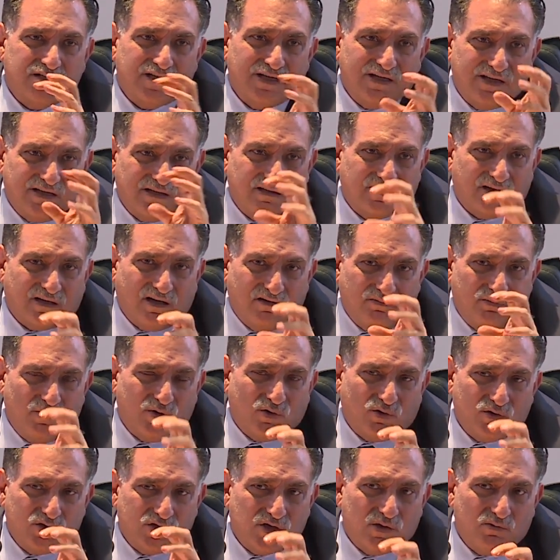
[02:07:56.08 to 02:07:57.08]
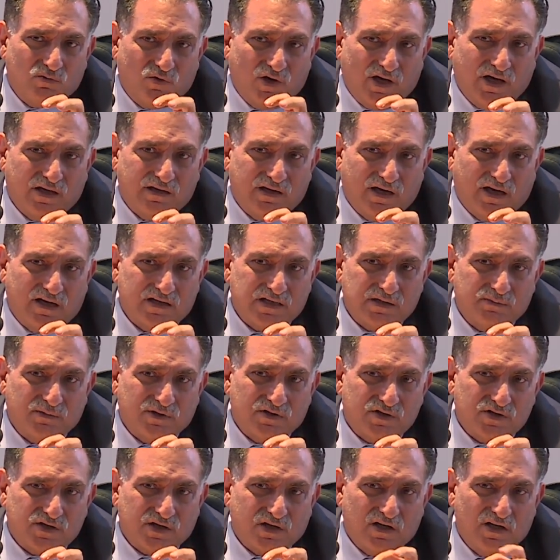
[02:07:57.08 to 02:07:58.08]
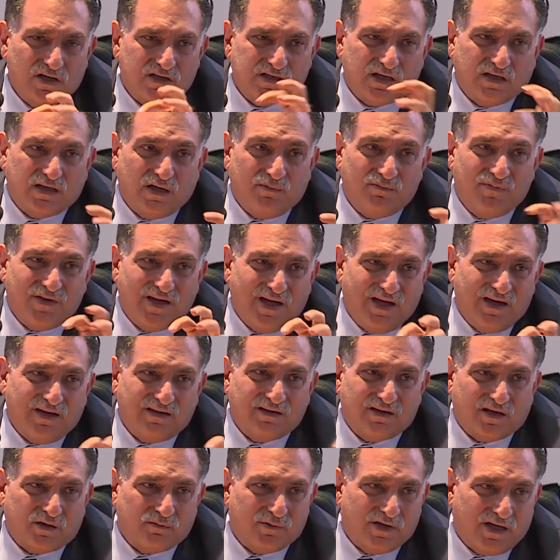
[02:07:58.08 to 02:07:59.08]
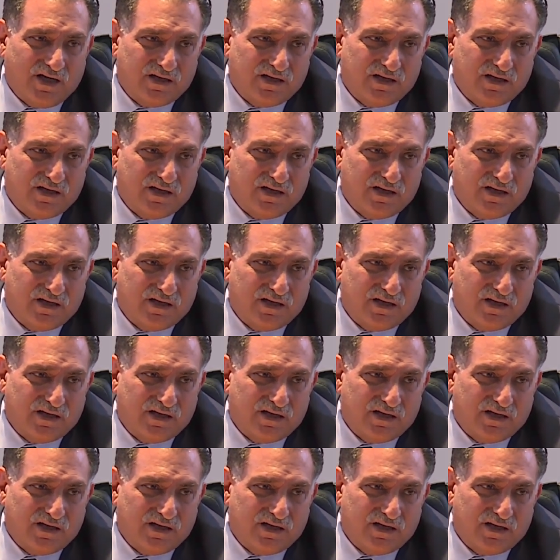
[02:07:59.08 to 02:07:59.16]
I think the lack of